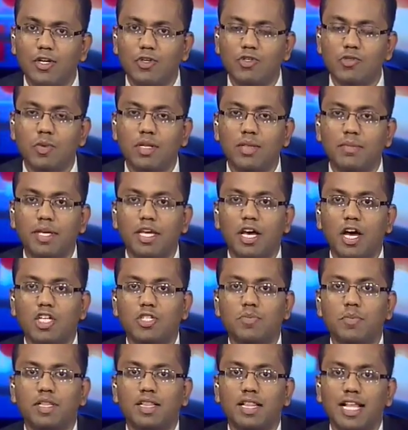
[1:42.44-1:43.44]
News with me,
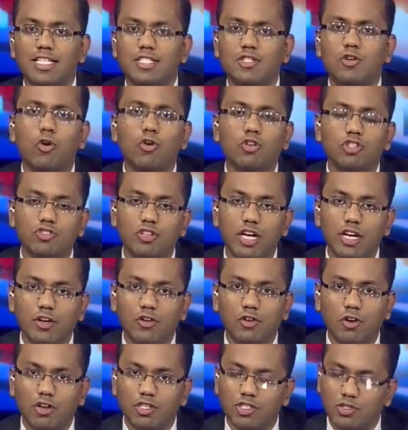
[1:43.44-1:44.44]
Ashmit. Let's go straight
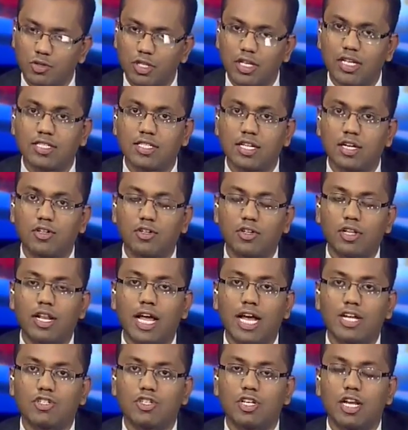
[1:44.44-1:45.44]
across to the, to the
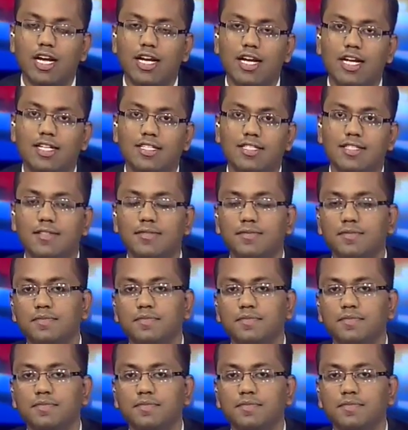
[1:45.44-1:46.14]
national headlines.